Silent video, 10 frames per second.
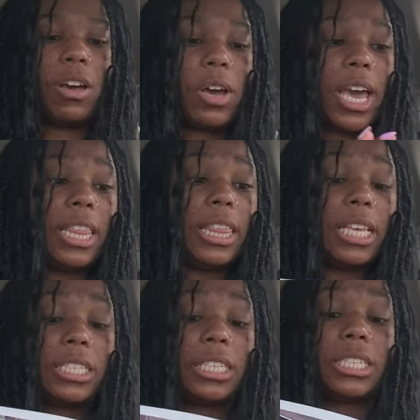Okay,
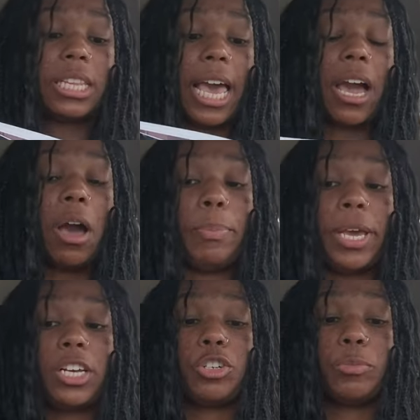this is like a
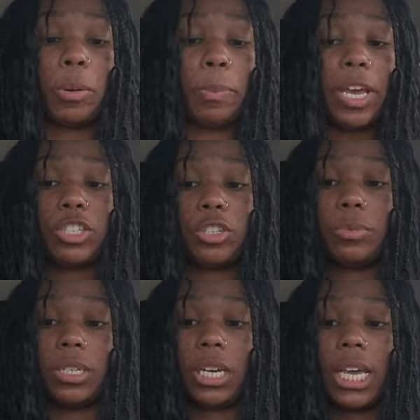picture book.
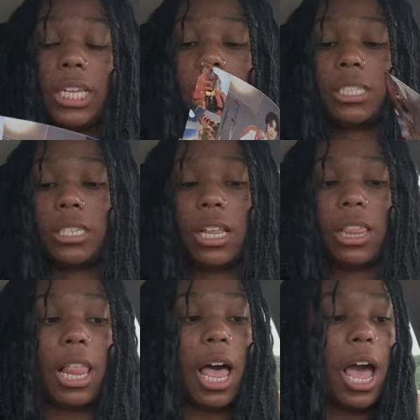It's a
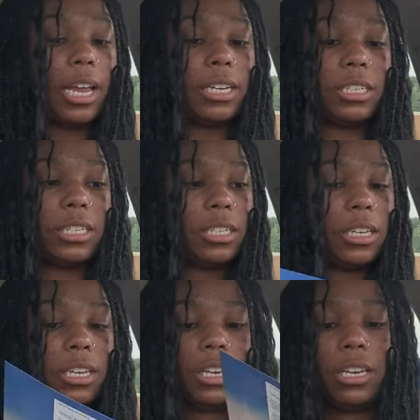lot.
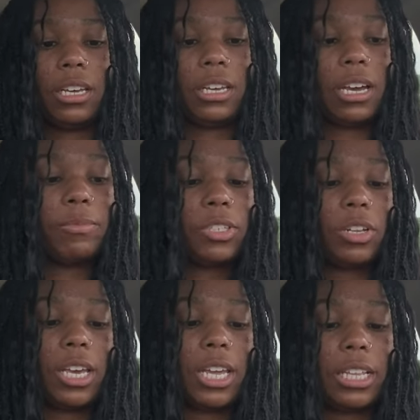I'm
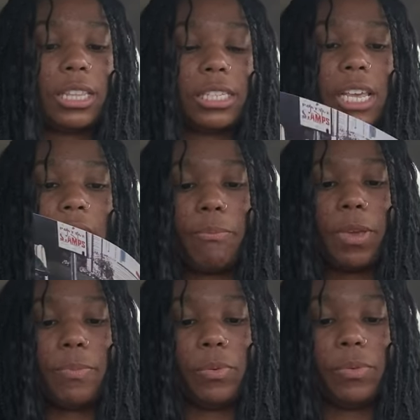still looking at the same
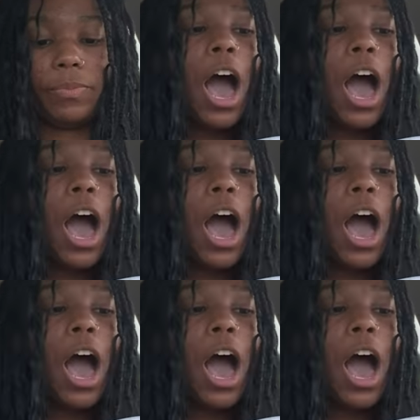people.